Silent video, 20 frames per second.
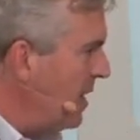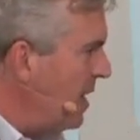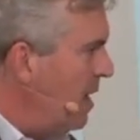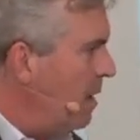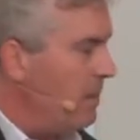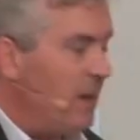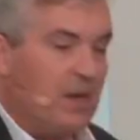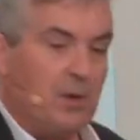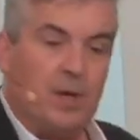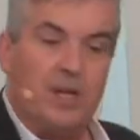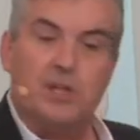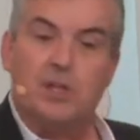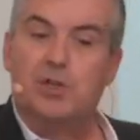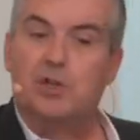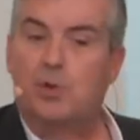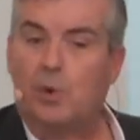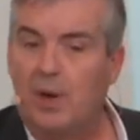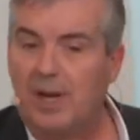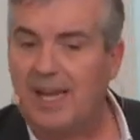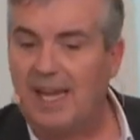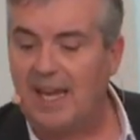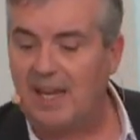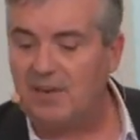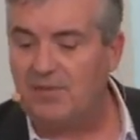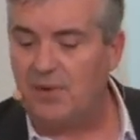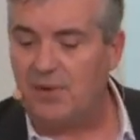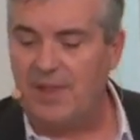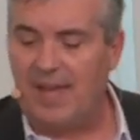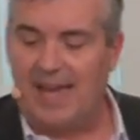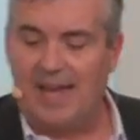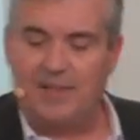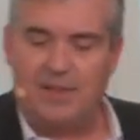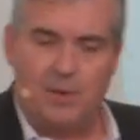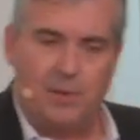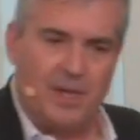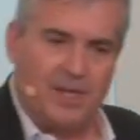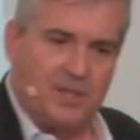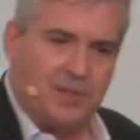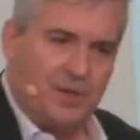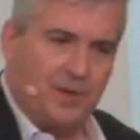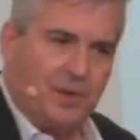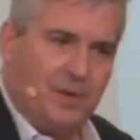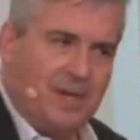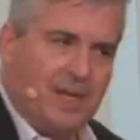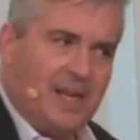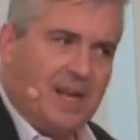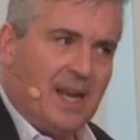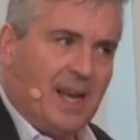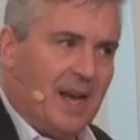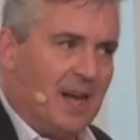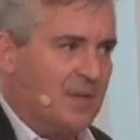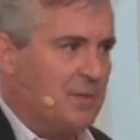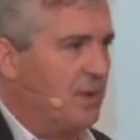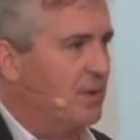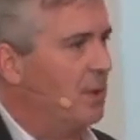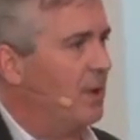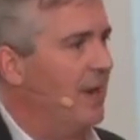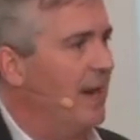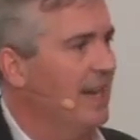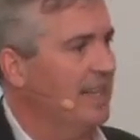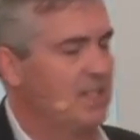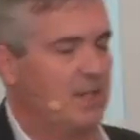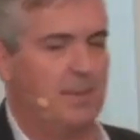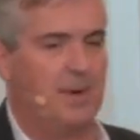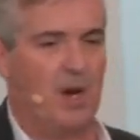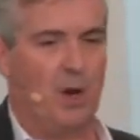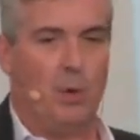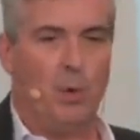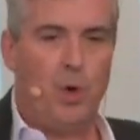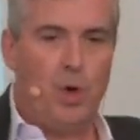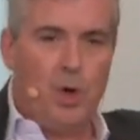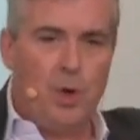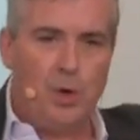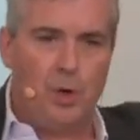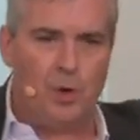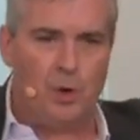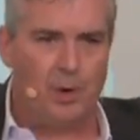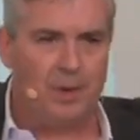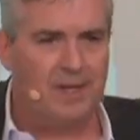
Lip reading: By the way, the shorthand for that we do is we throw our hands up and go, woohoo!